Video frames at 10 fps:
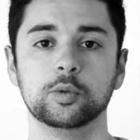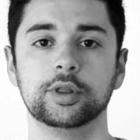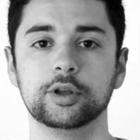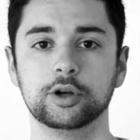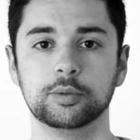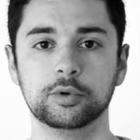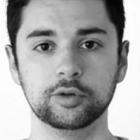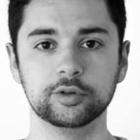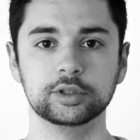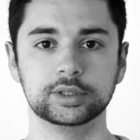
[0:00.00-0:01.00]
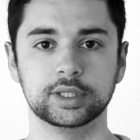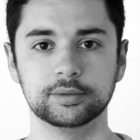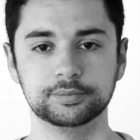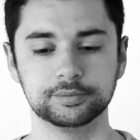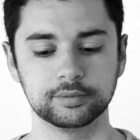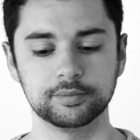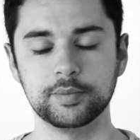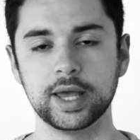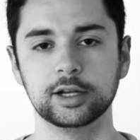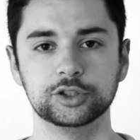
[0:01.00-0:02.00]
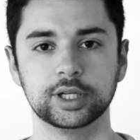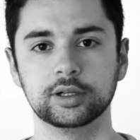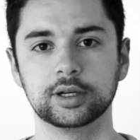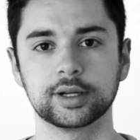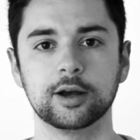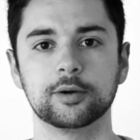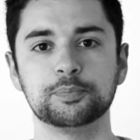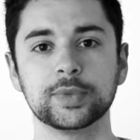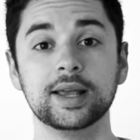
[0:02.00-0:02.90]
with your approvals and managing your account.